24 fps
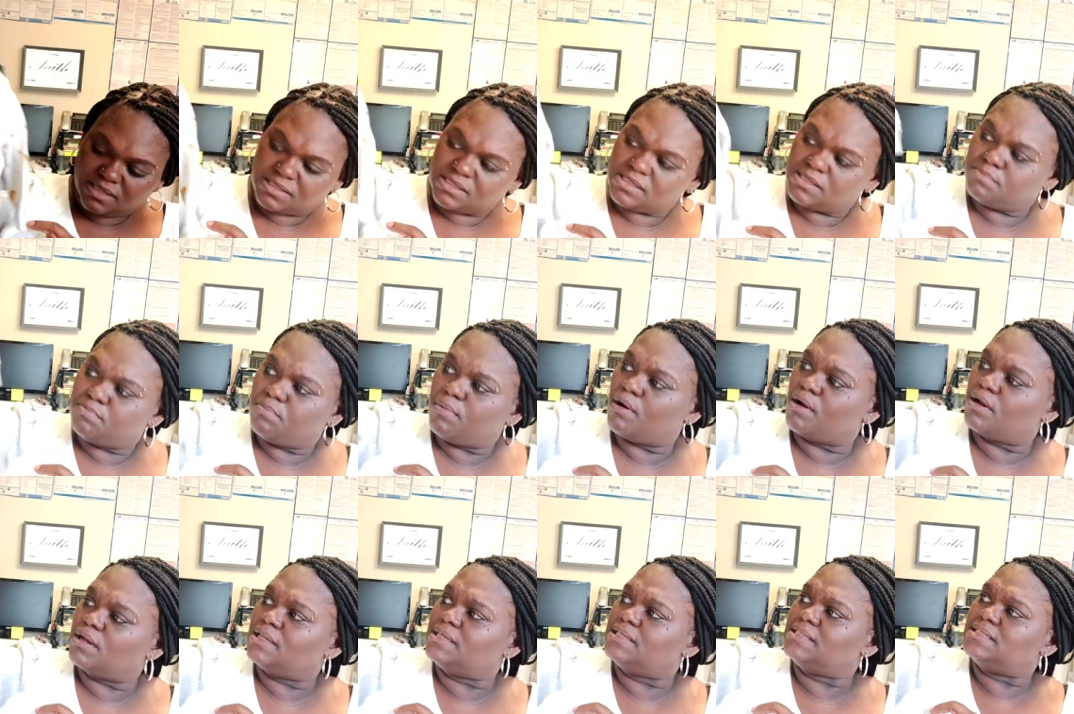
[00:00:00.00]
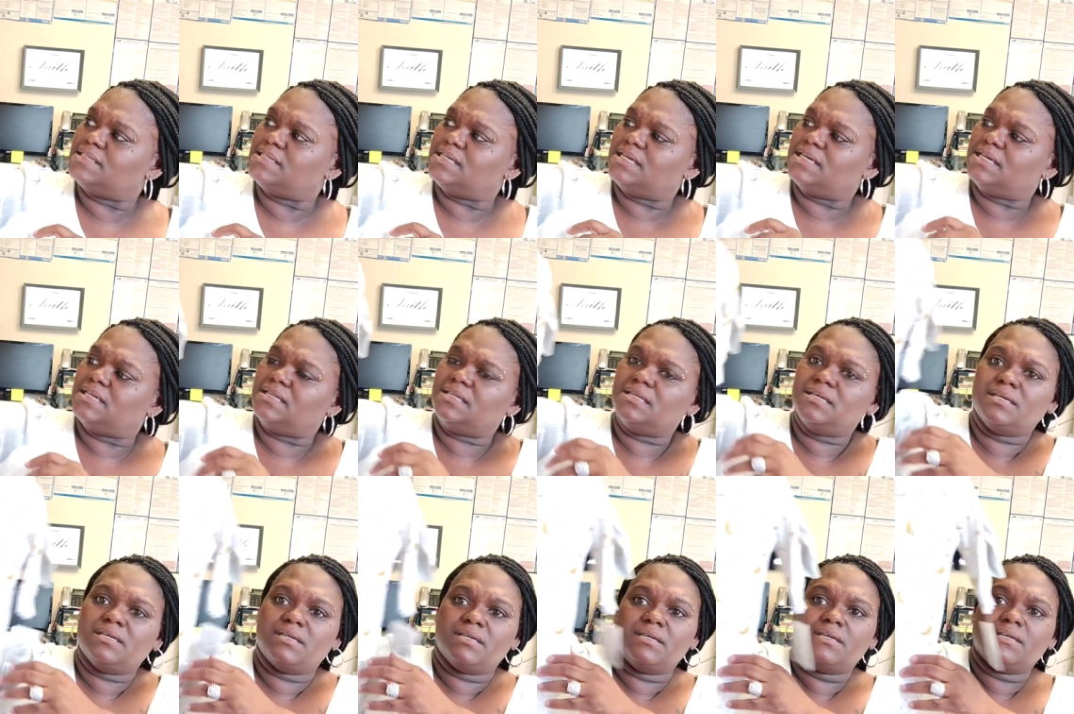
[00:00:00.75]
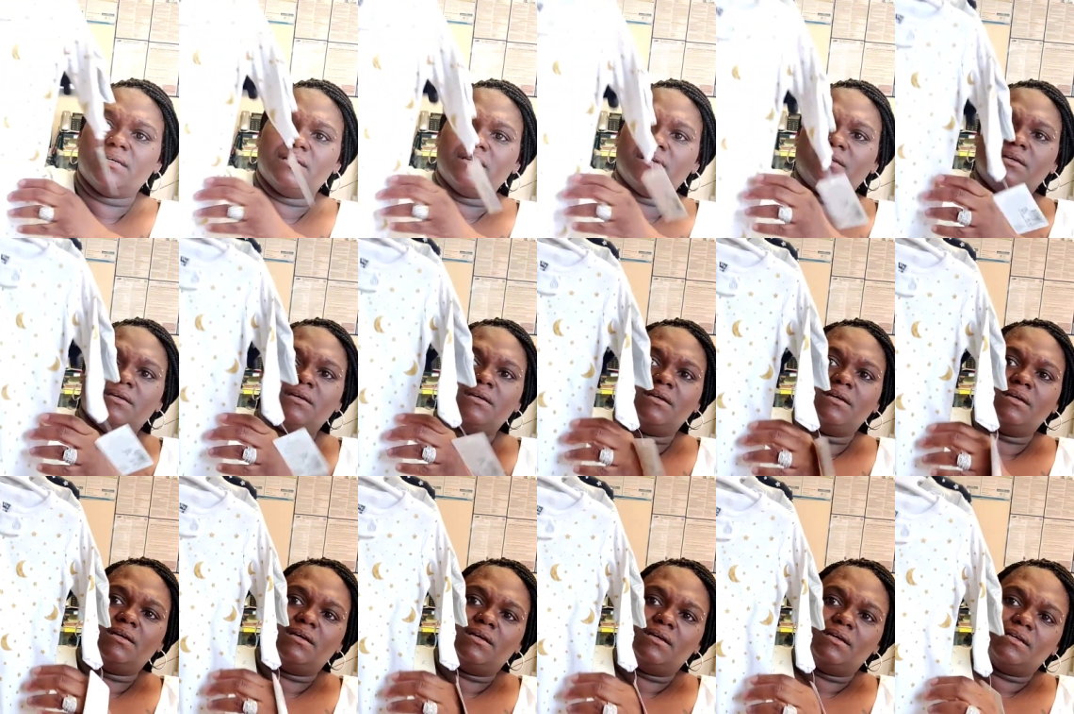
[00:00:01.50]
This is Burlington.
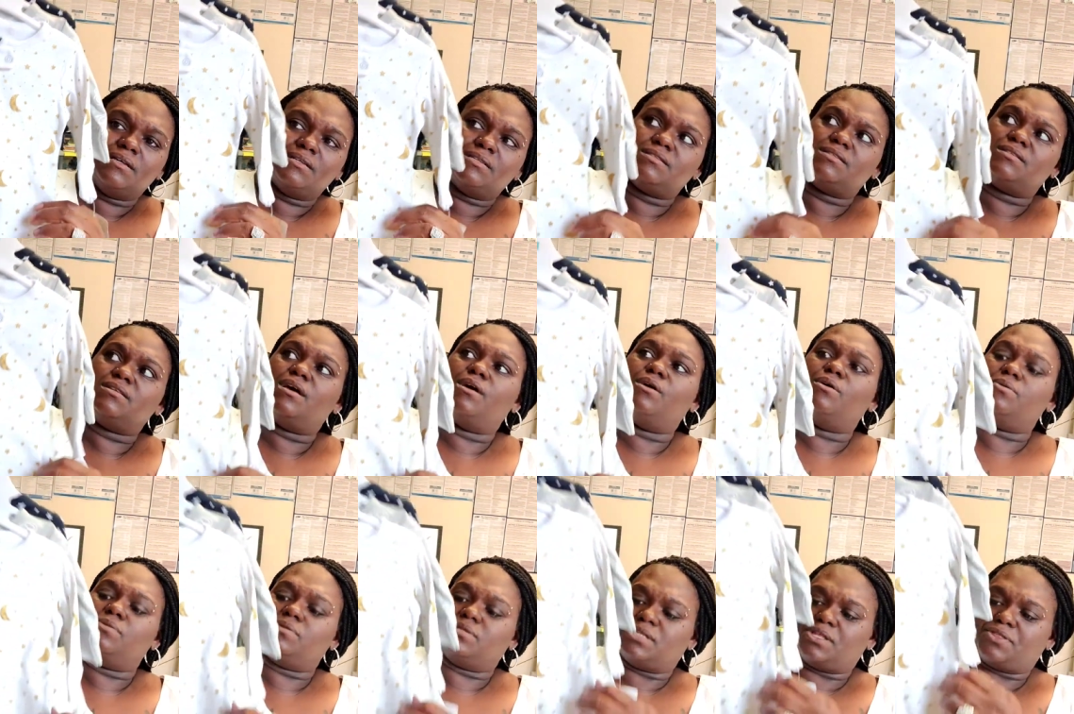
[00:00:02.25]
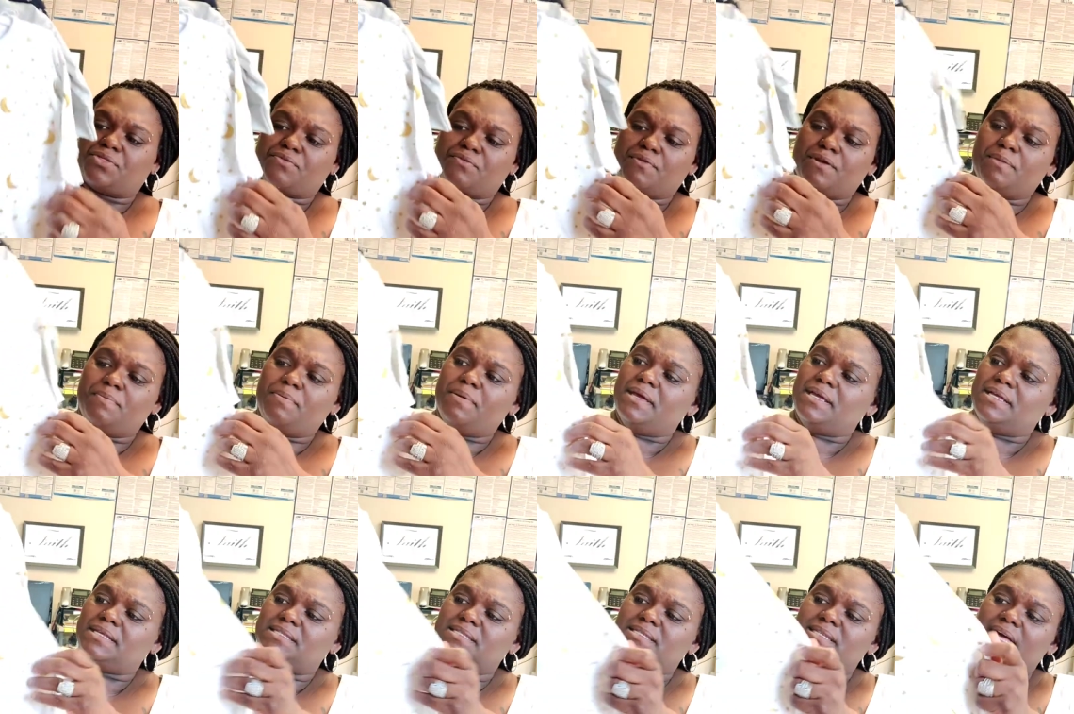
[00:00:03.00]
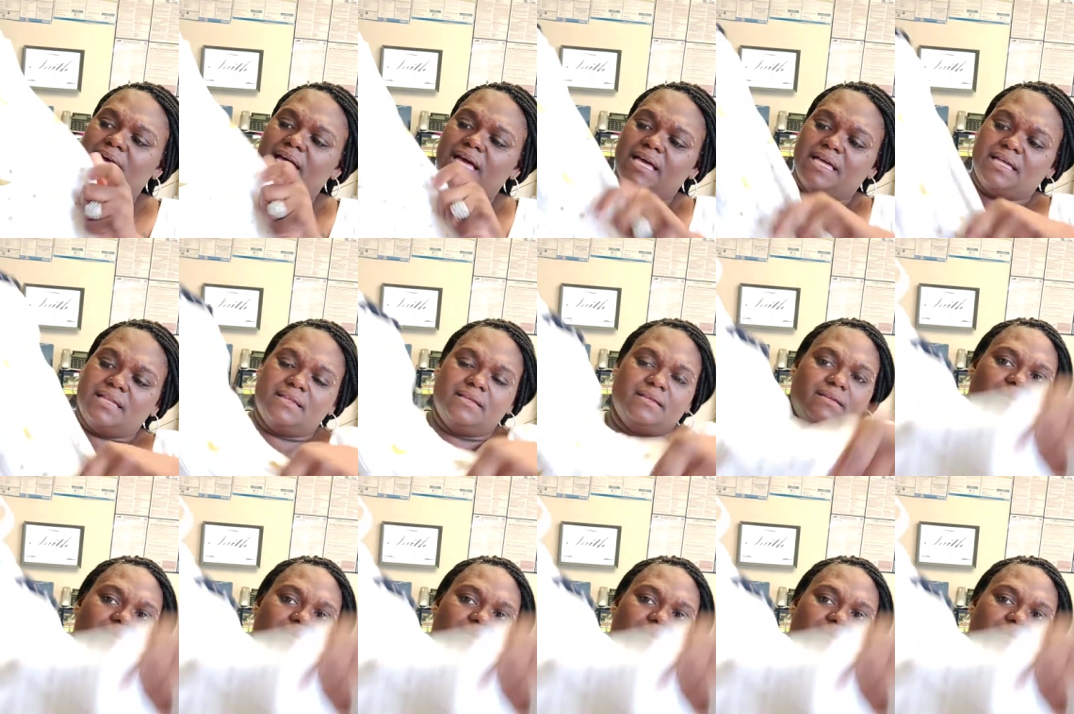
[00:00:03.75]
So it was a three-piece set.